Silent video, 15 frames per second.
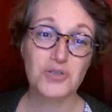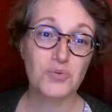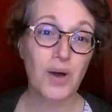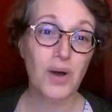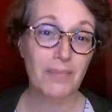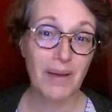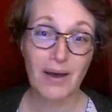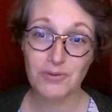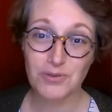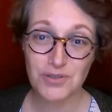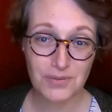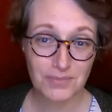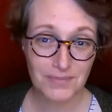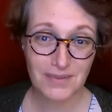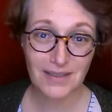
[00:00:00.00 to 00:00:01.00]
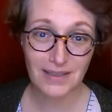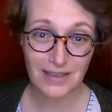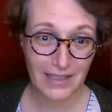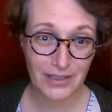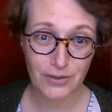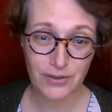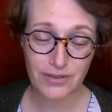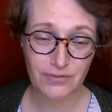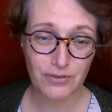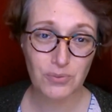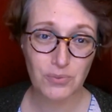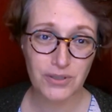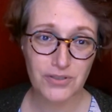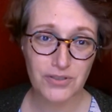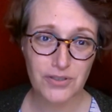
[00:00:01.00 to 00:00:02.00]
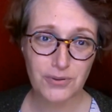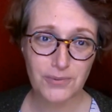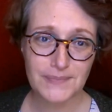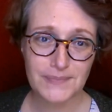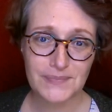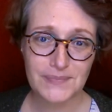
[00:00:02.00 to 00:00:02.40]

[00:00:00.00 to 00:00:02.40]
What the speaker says: and swap out later if you want to.